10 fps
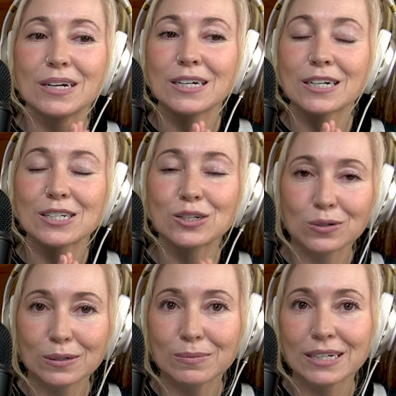
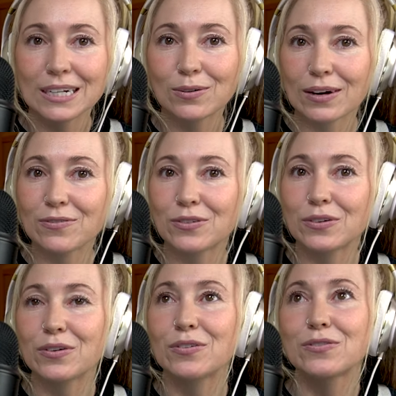extremely
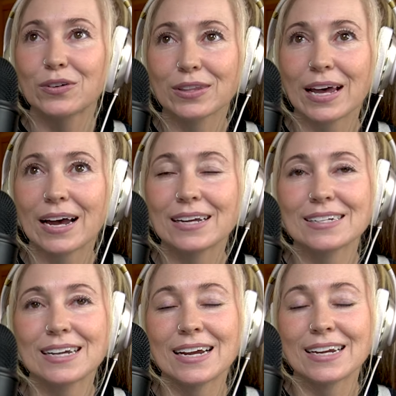grateful for that
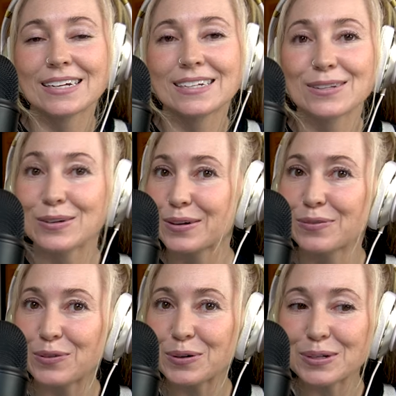and looking
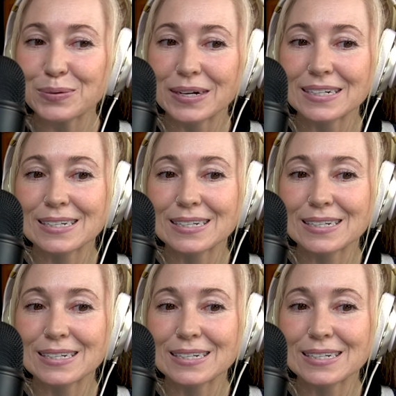forward to it.